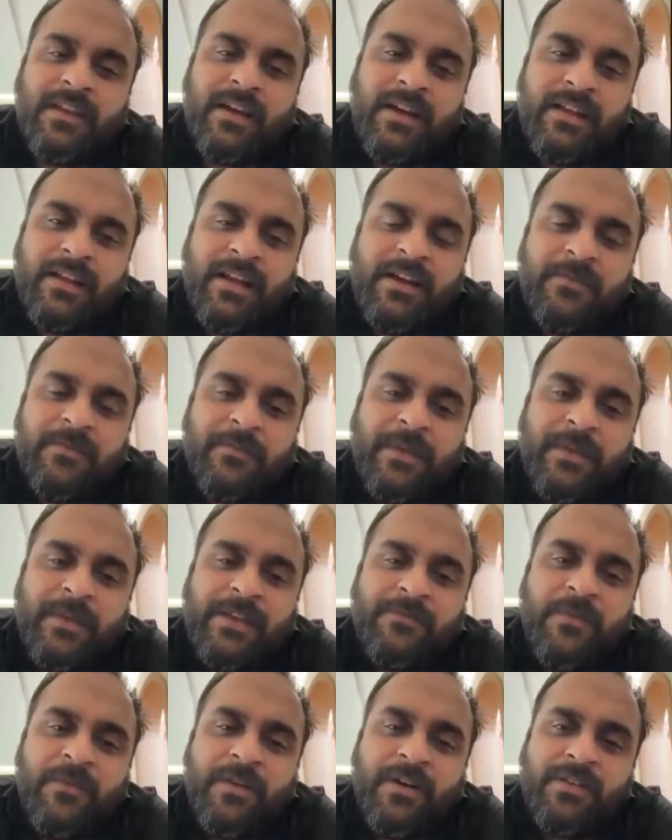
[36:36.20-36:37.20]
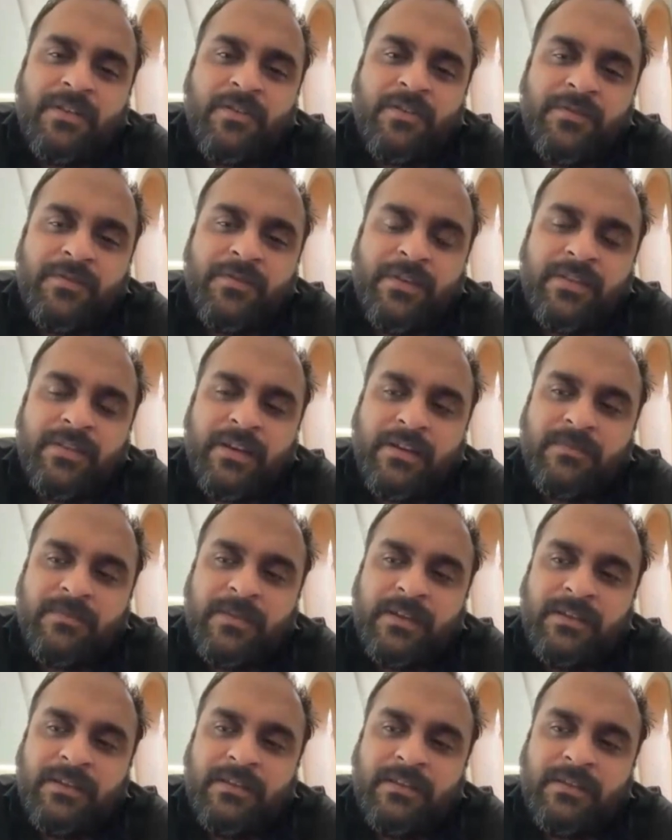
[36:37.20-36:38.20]
And our main focus always has
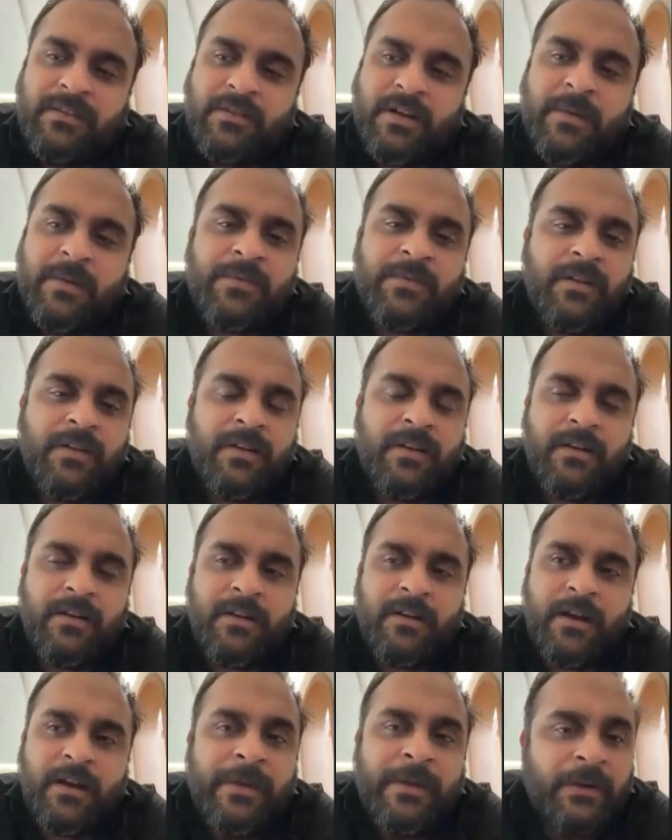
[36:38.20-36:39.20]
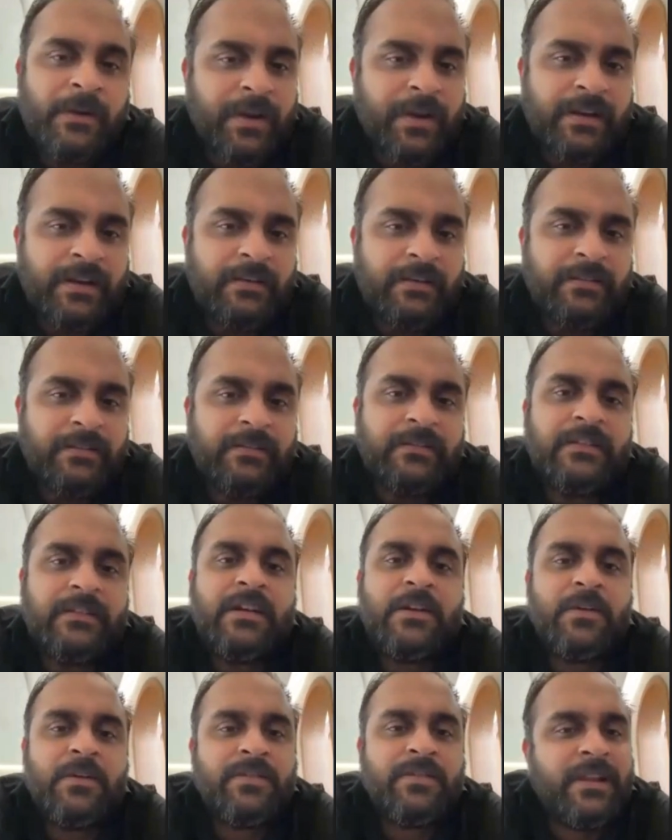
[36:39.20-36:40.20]
been to coming together
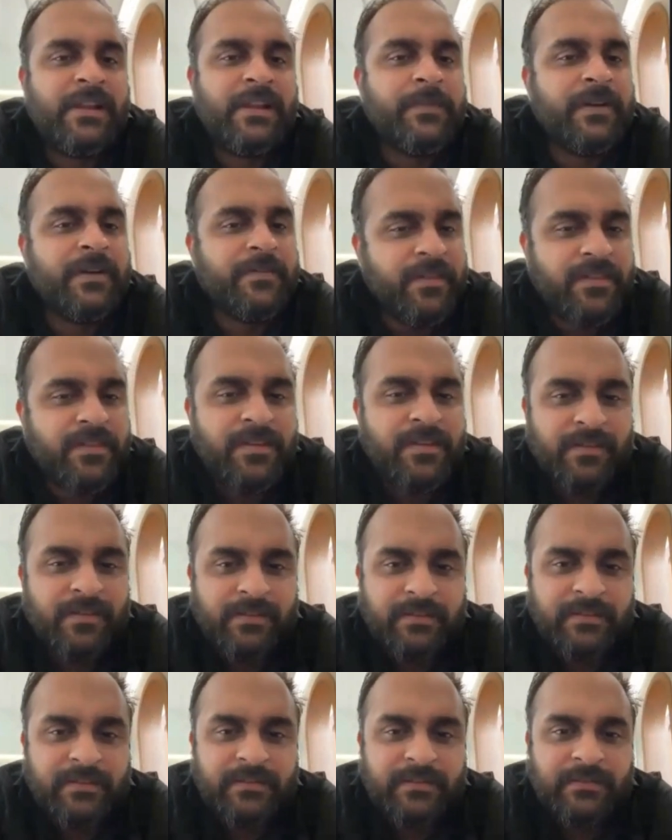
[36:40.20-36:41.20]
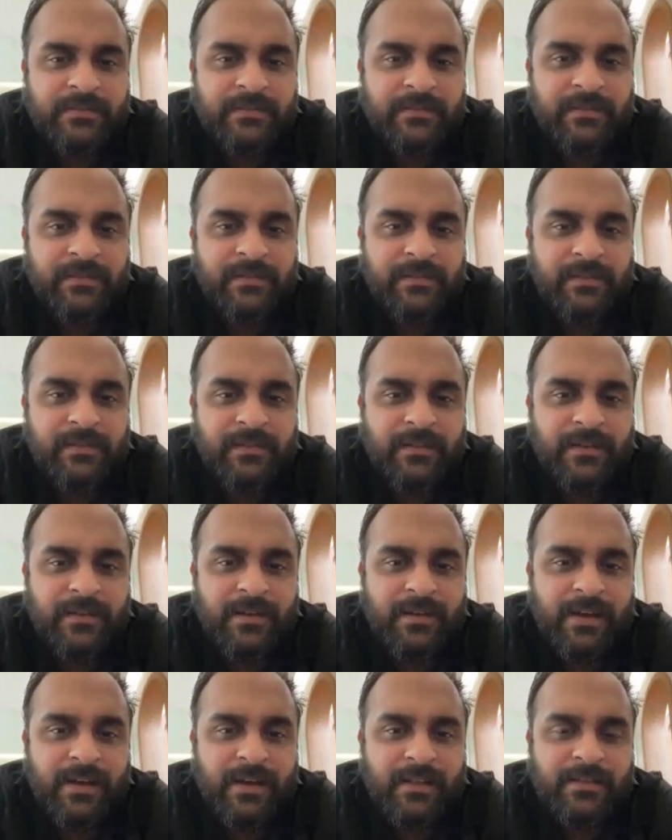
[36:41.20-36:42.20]
to celebrate festivals.
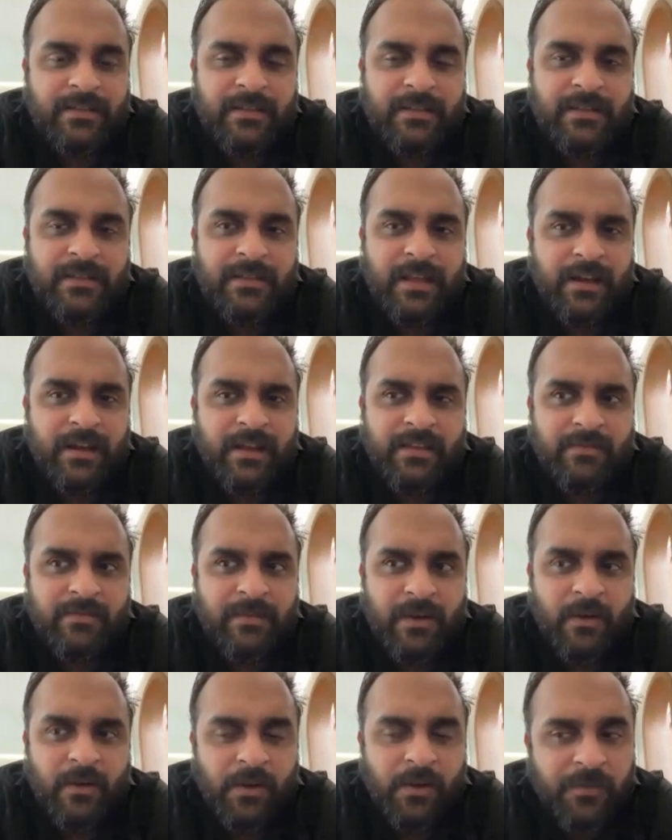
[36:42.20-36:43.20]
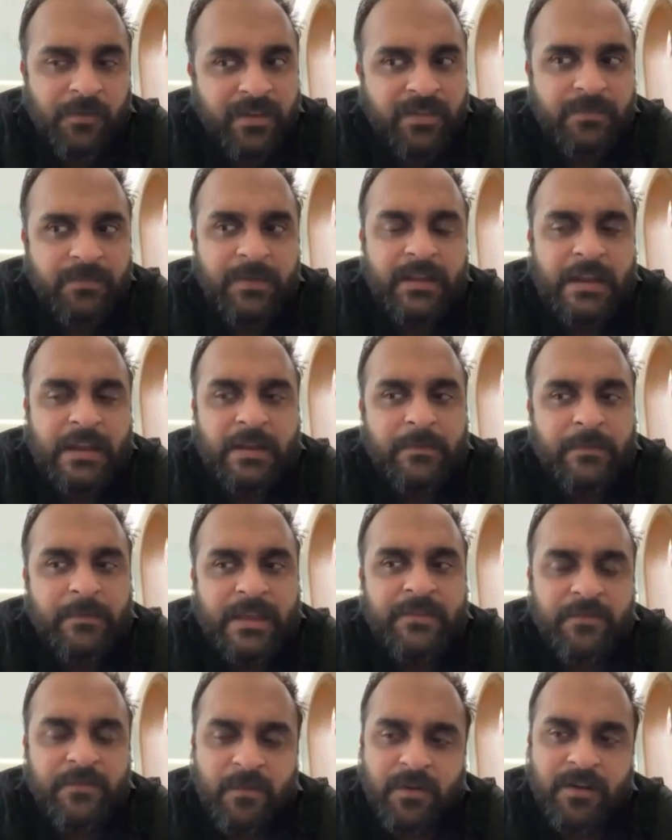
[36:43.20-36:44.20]
And that has always been our
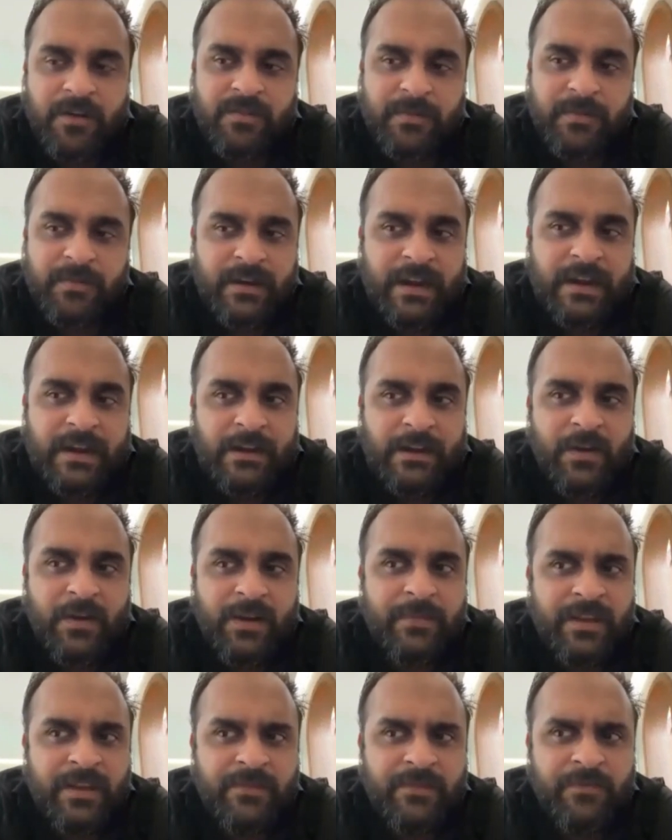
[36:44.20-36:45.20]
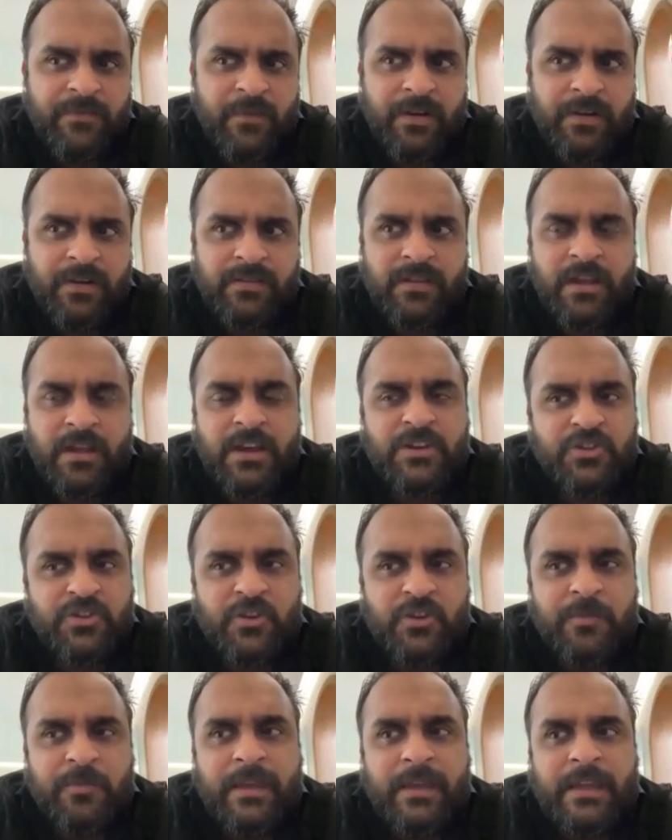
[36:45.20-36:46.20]
main focus. But right now, our main focus
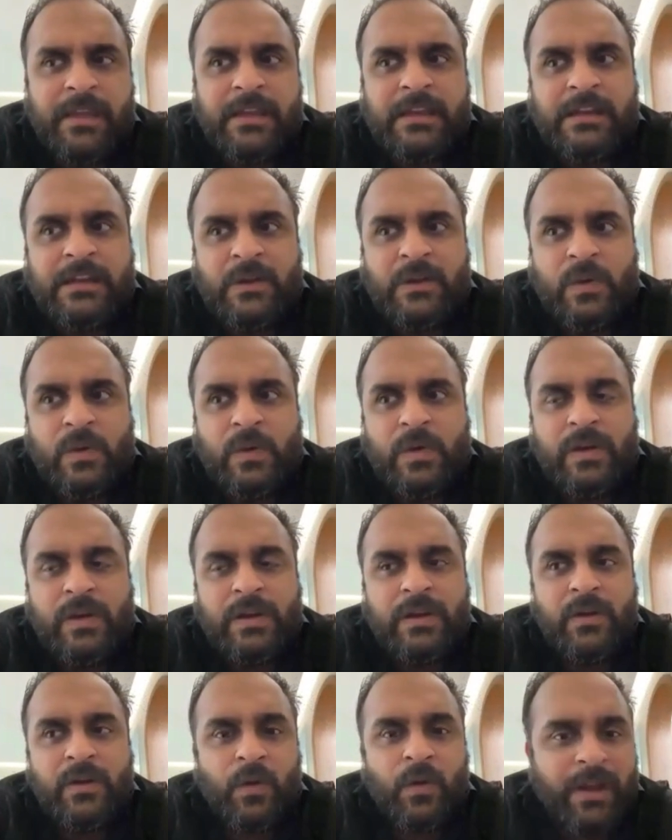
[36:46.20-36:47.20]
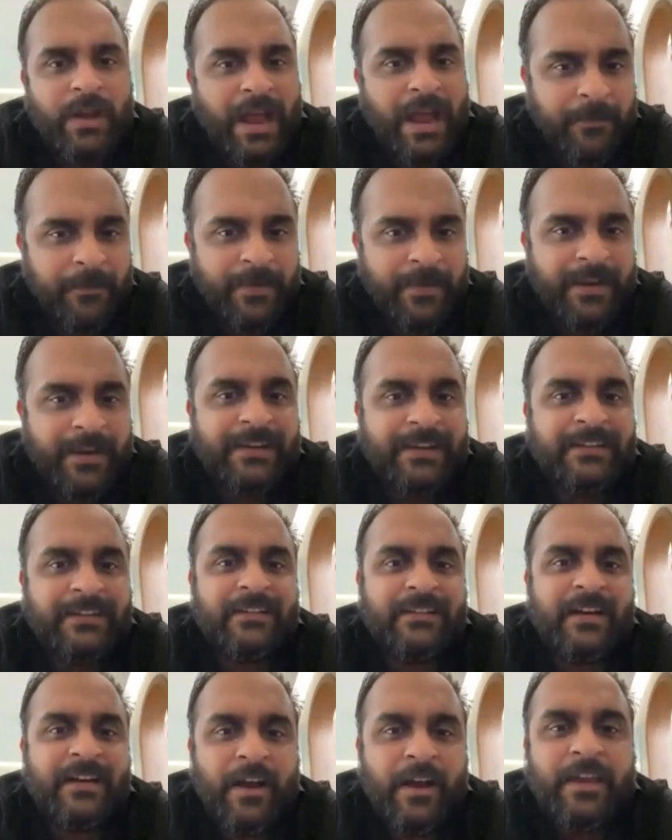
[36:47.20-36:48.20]
should be to collaborate
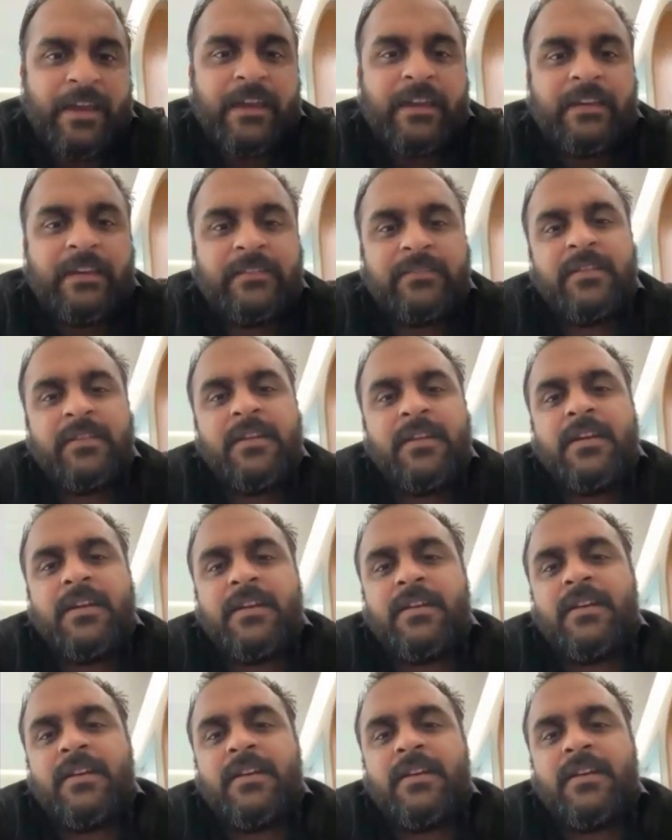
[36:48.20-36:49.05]
against